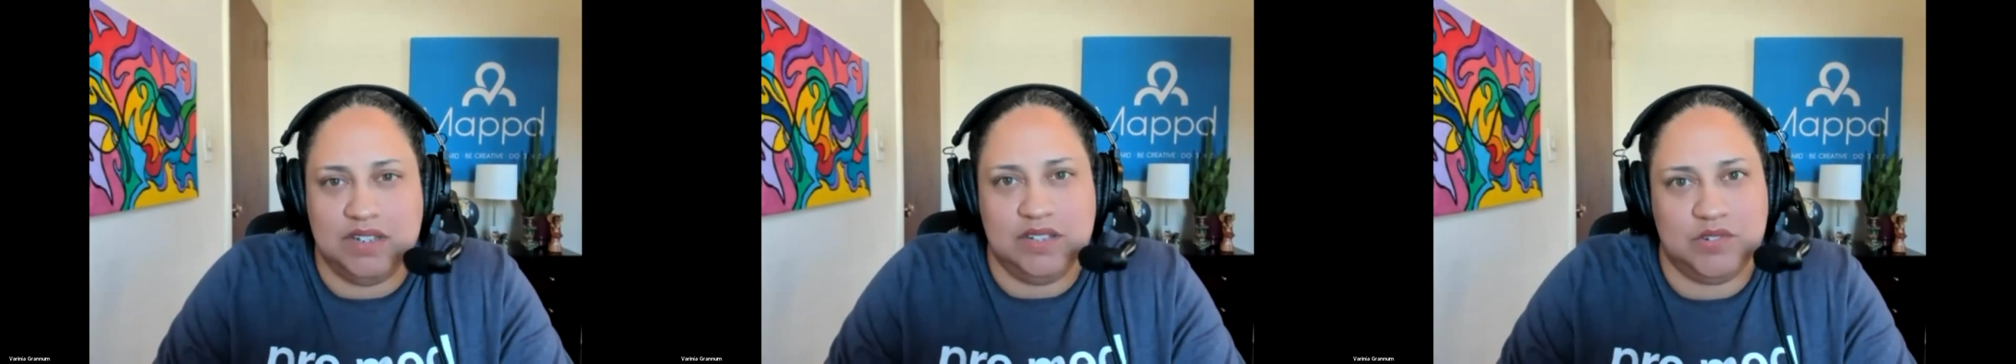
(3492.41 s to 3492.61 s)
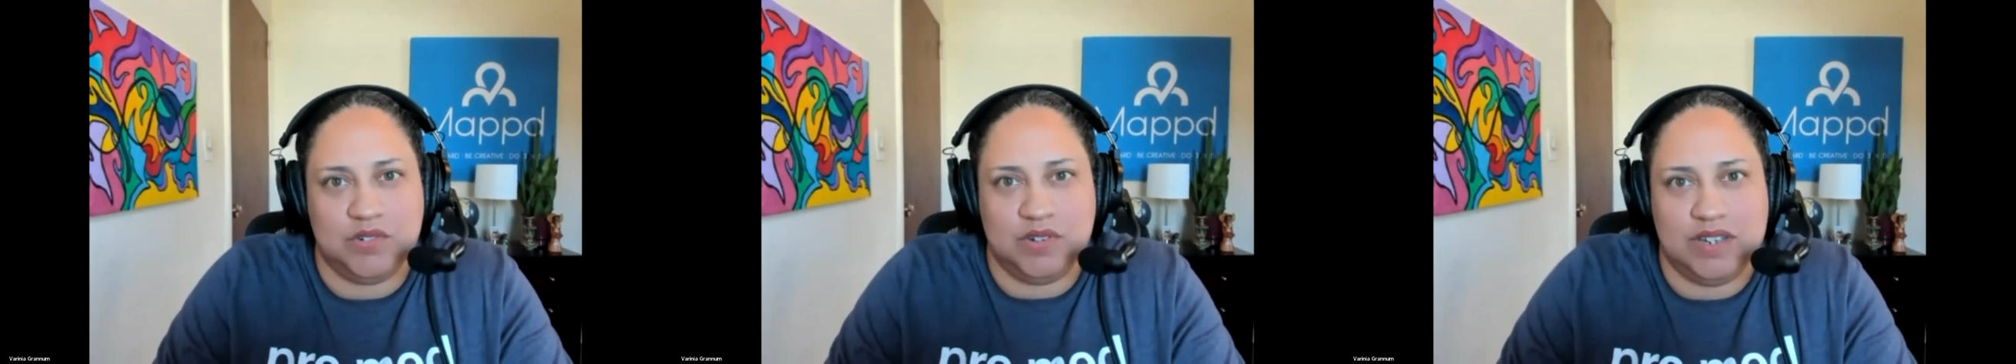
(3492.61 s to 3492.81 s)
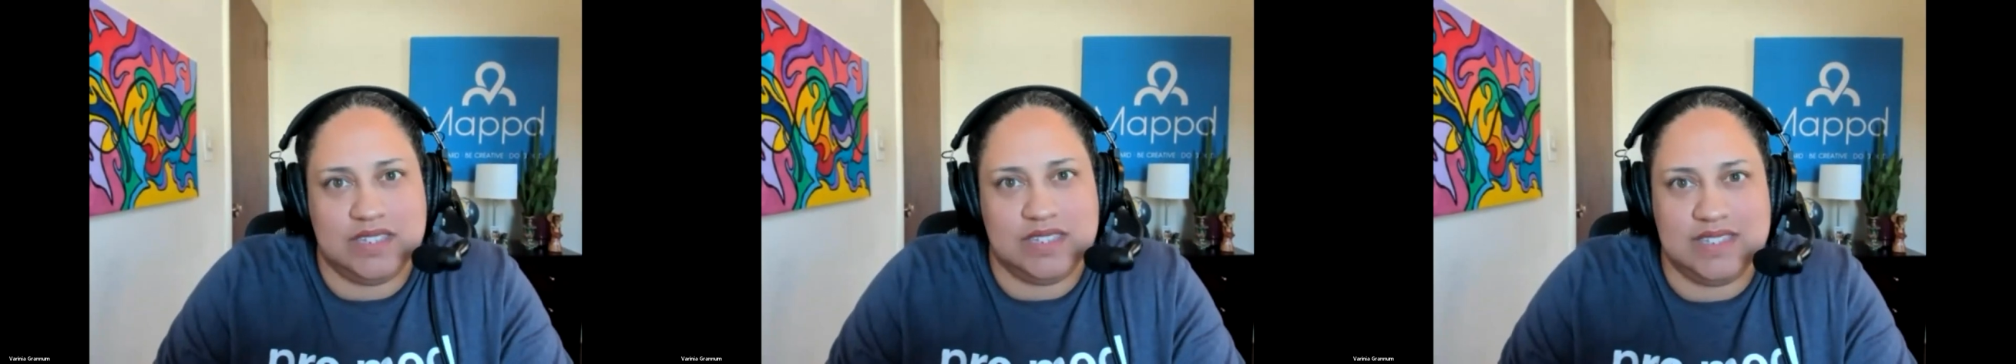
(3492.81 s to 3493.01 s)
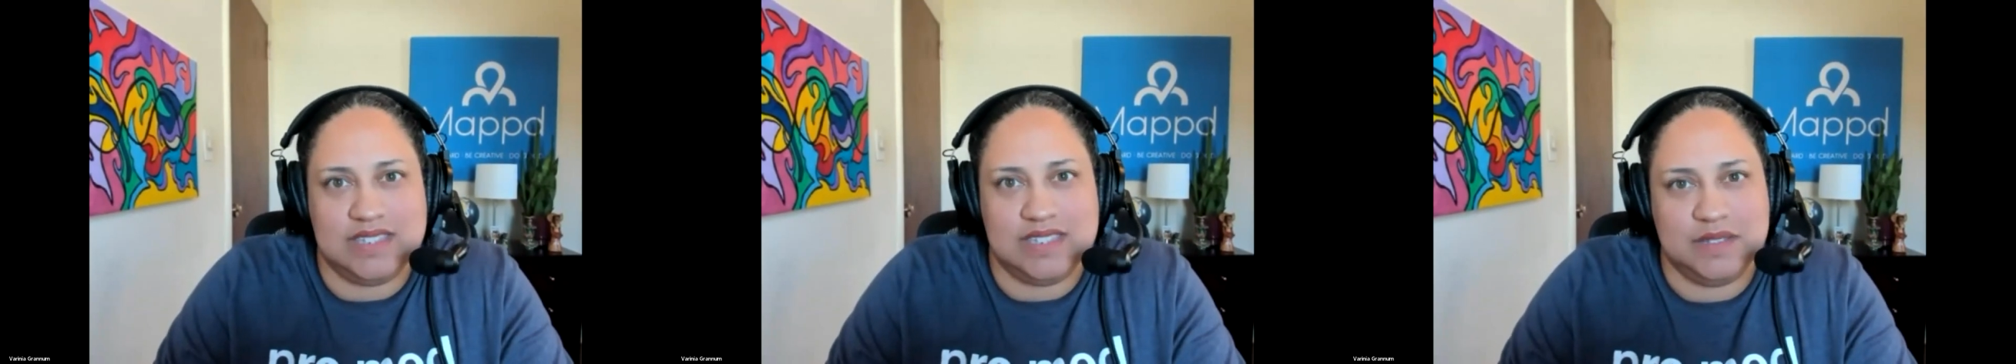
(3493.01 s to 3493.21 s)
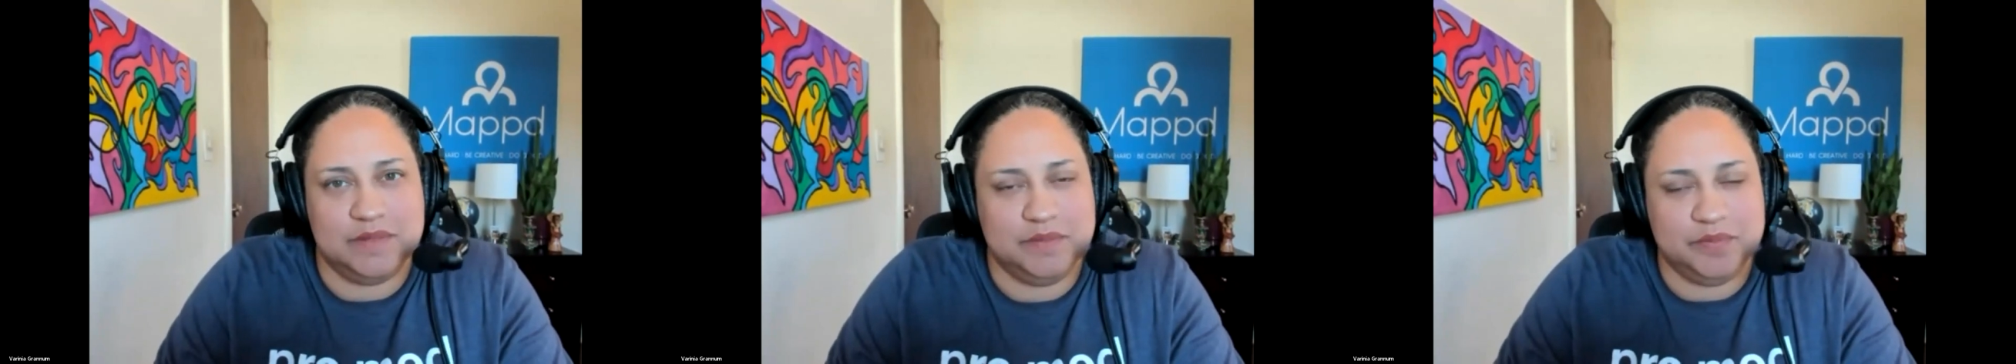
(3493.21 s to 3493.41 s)

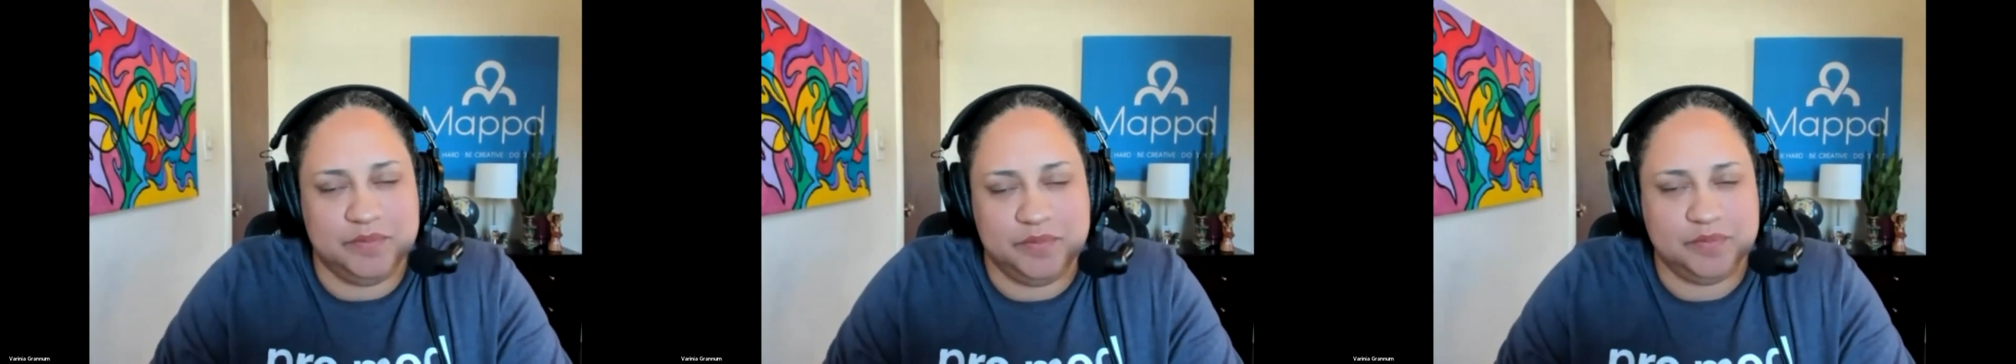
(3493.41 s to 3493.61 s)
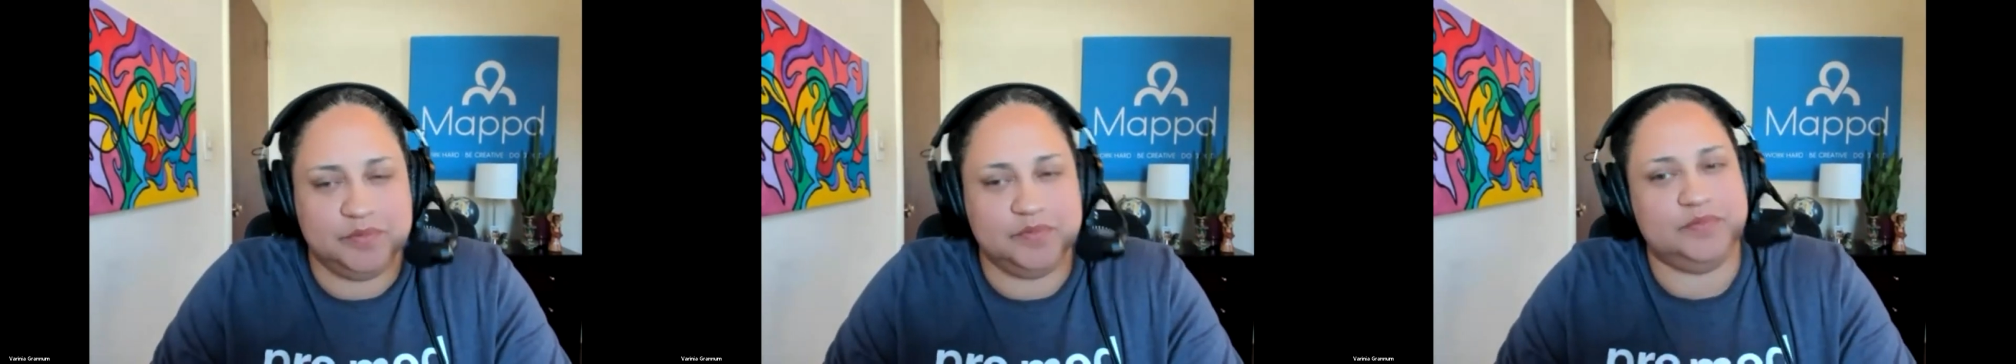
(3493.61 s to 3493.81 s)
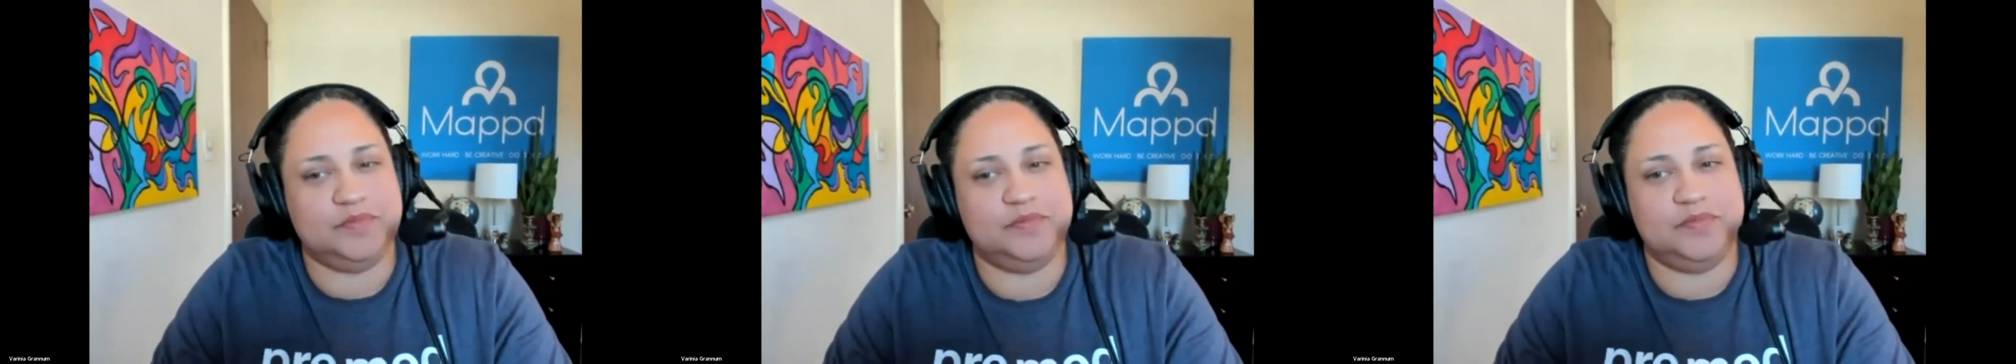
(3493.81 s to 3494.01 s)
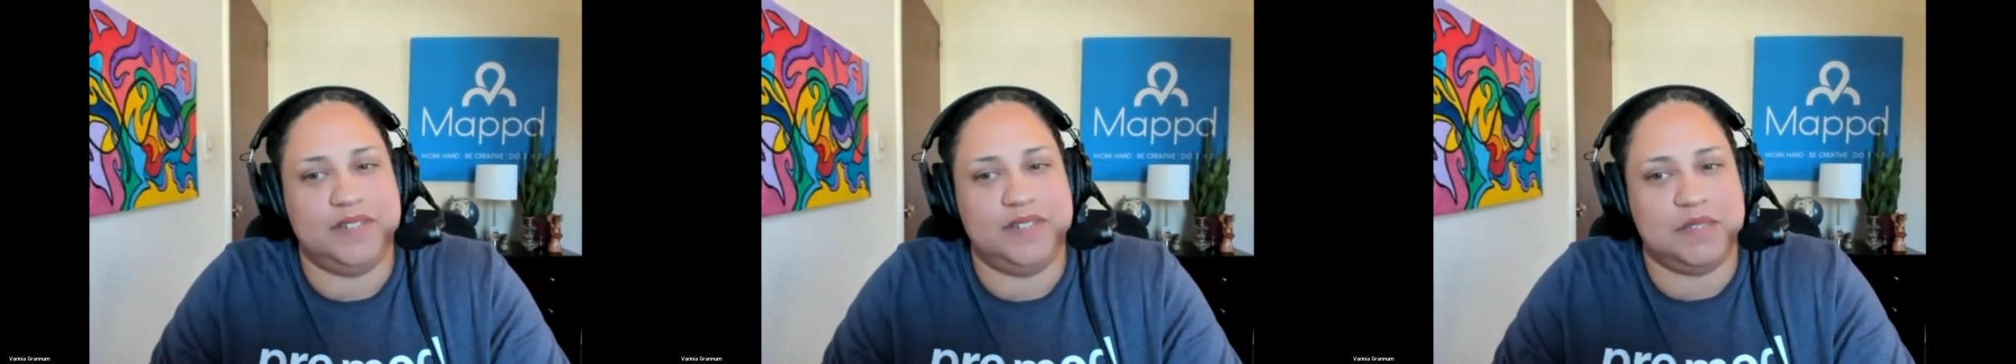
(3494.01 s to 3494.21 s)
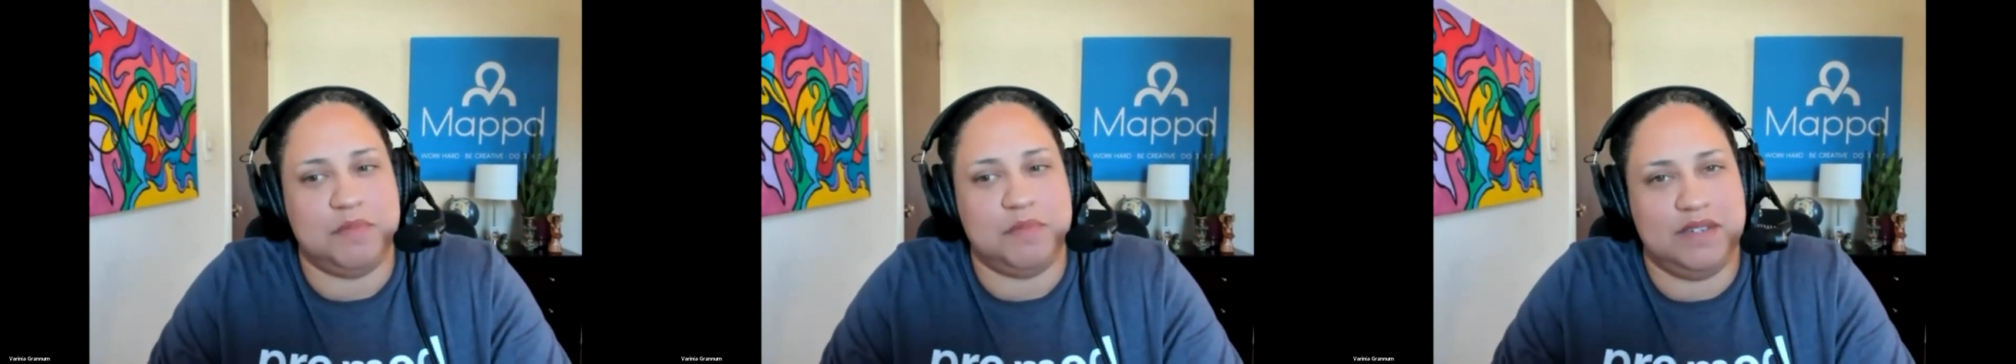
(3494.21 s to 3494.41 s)
interests.
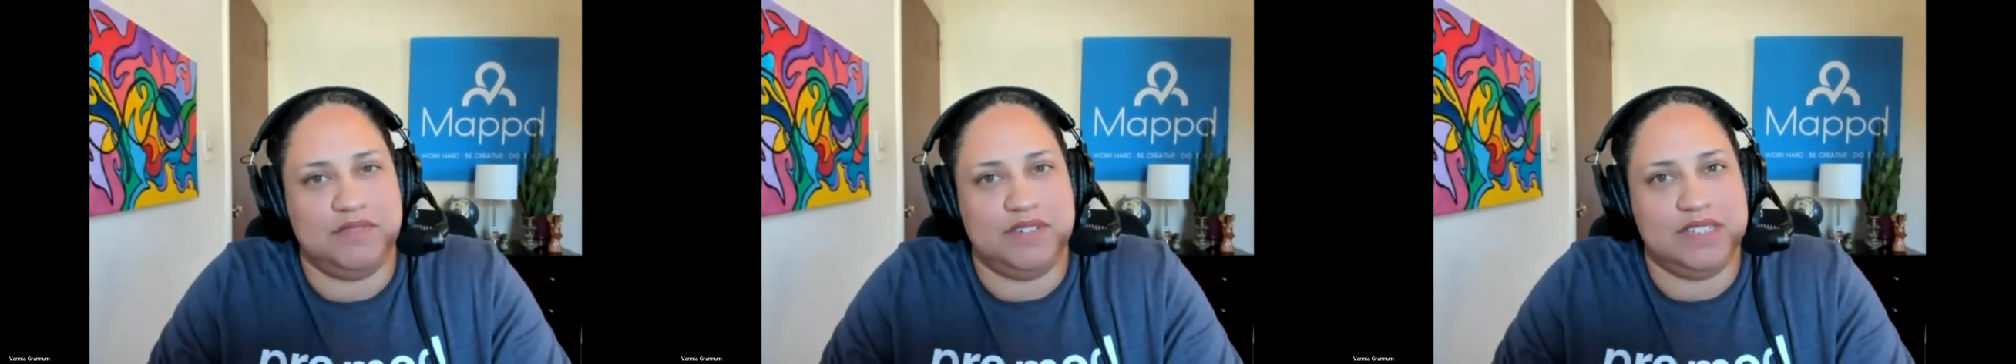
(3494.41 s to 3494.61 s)
That's my advice.